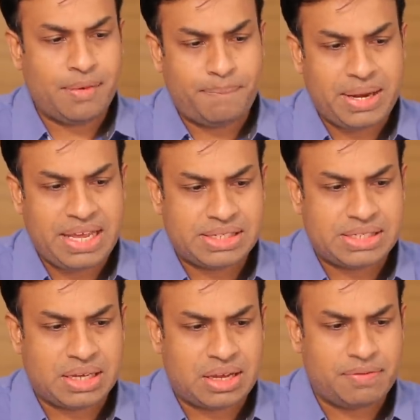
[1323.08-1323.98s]
you
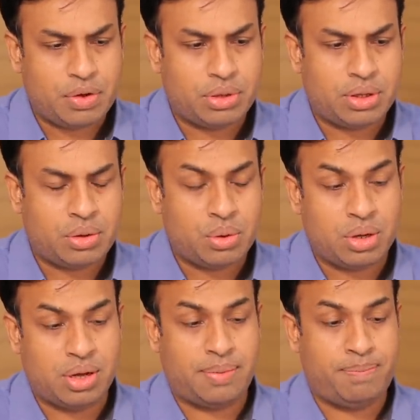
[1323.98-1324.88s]
please review the
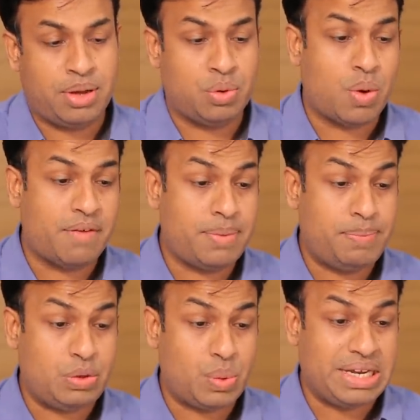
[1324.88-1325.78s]
Huawei
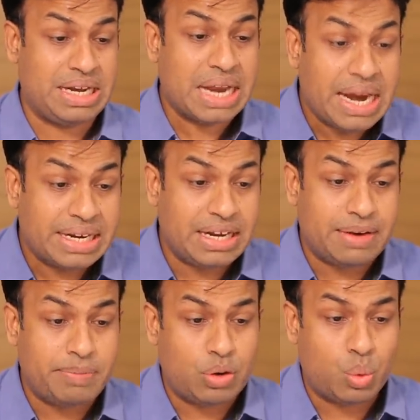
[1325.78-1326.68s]
P20 Lite and
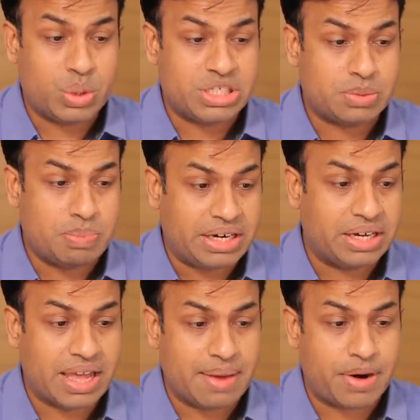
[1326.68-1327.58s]
let me know which is
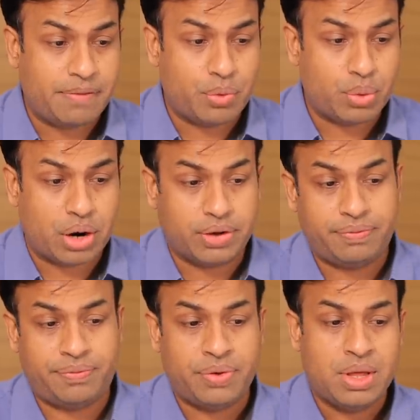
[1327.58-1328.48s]
better camera phone out
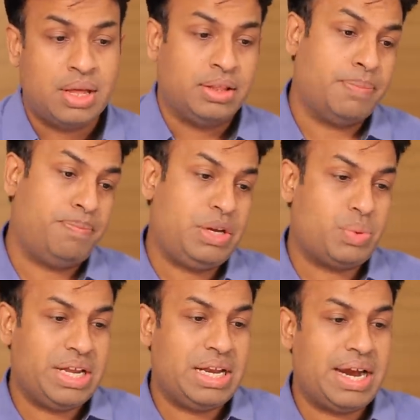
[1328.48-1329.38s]
of the
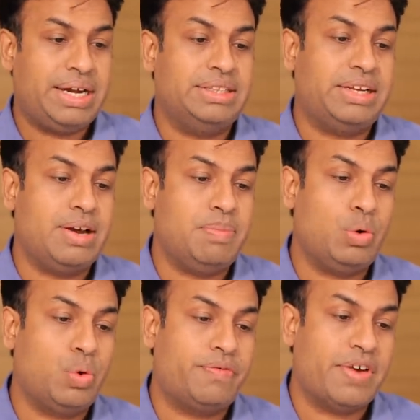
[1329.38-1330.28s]
P20 Lite and the
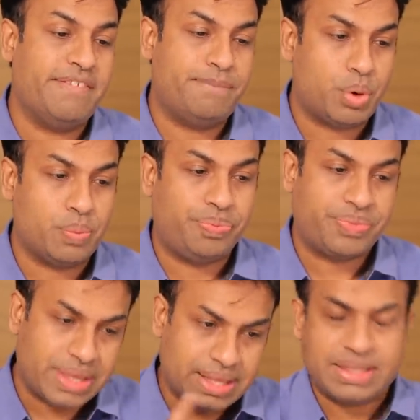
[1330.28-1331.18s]
Redmi Note 5 Pro?
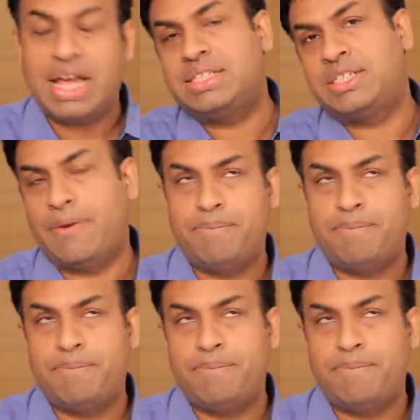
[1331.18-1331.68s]
That's a